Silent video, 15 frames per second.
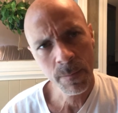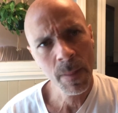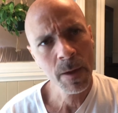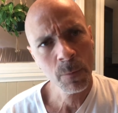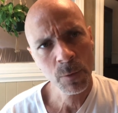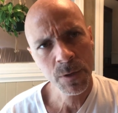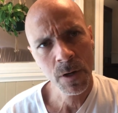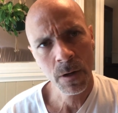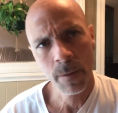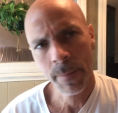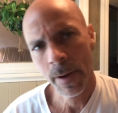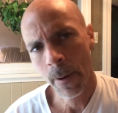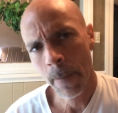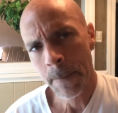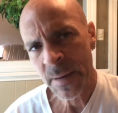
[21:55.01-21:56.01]
that we'll talk
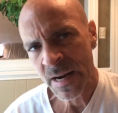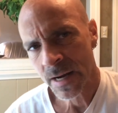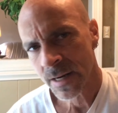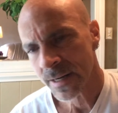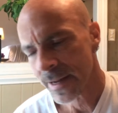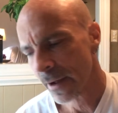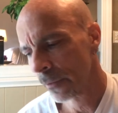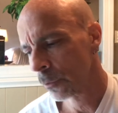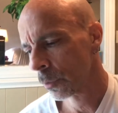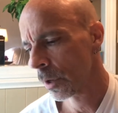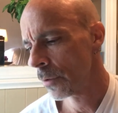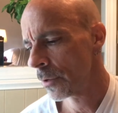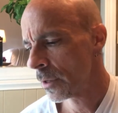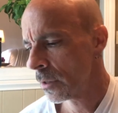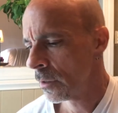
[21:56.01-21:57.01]
about down the
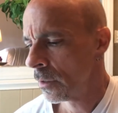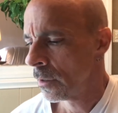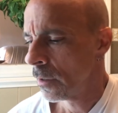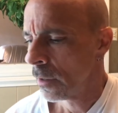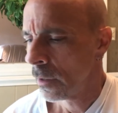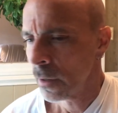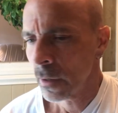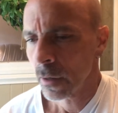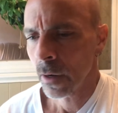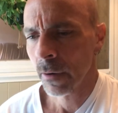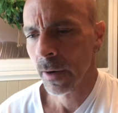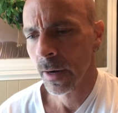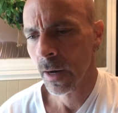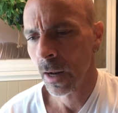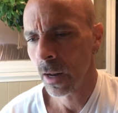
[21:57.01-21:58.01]
road. All
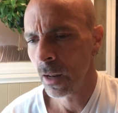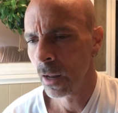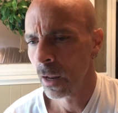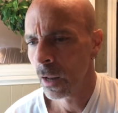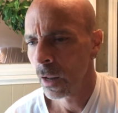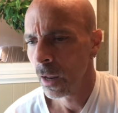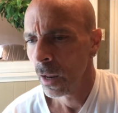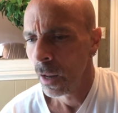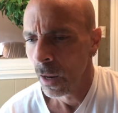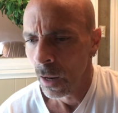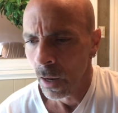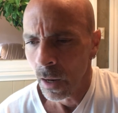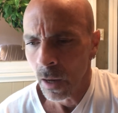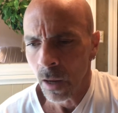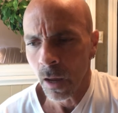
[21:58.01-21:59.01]
right.
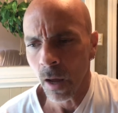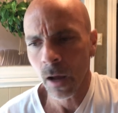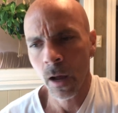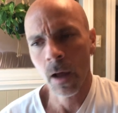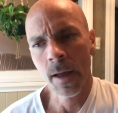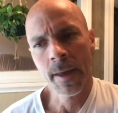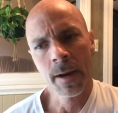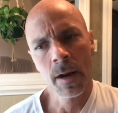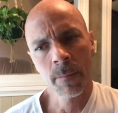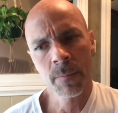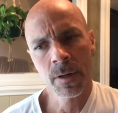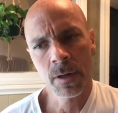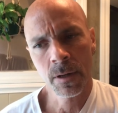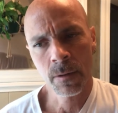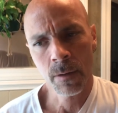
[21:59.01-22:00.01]
And I'm
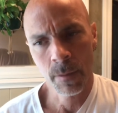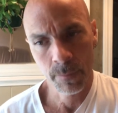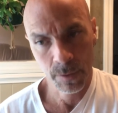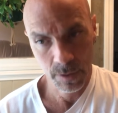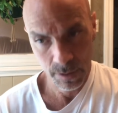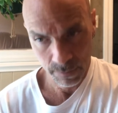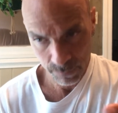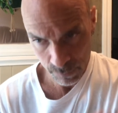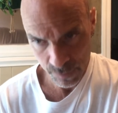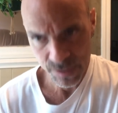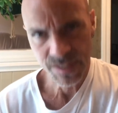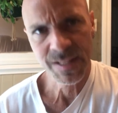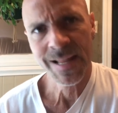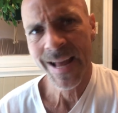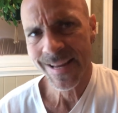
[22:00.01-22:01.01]
gonna give you
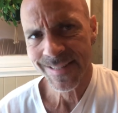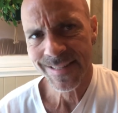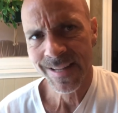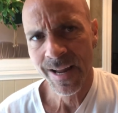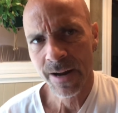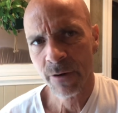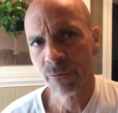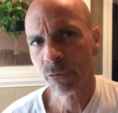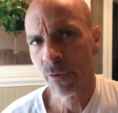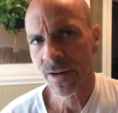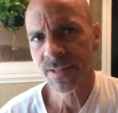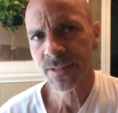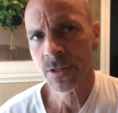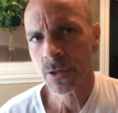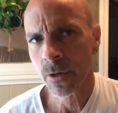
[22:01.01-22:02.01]
this last slide of
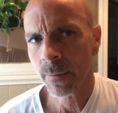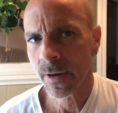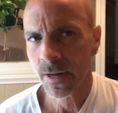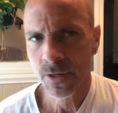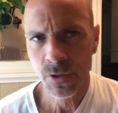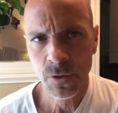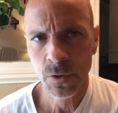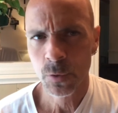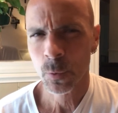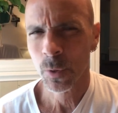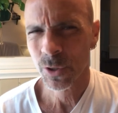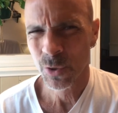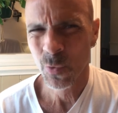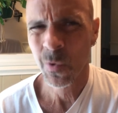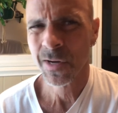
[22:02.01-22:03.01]
race determination because we're
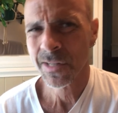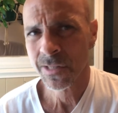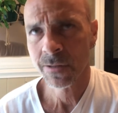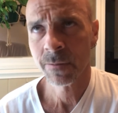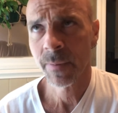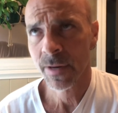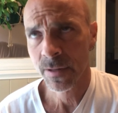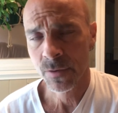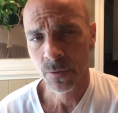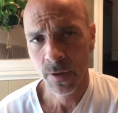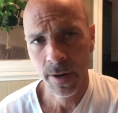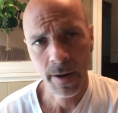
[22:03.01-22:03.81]
at 22 minutes right